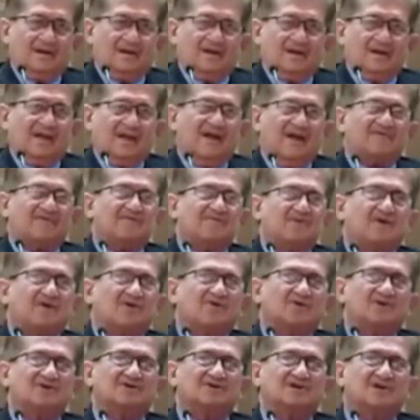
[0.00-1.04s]
Let me
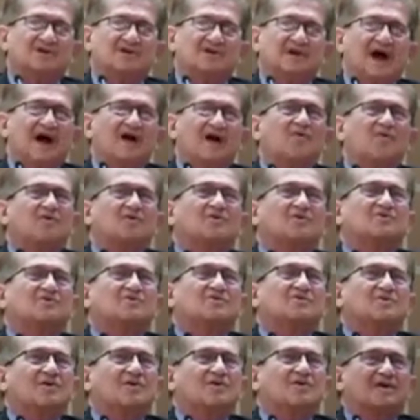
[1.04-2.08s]
question, I want to
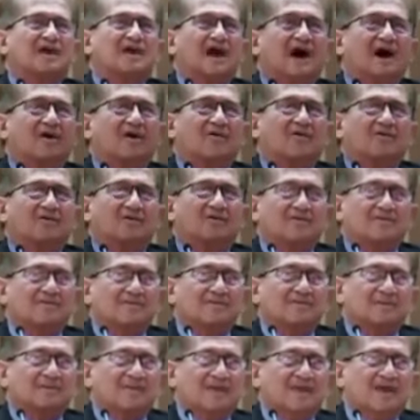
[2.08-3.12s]
know now
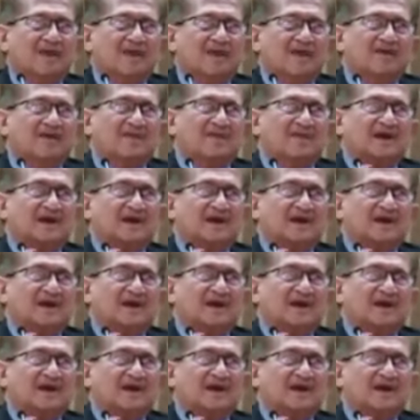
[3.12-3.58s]
the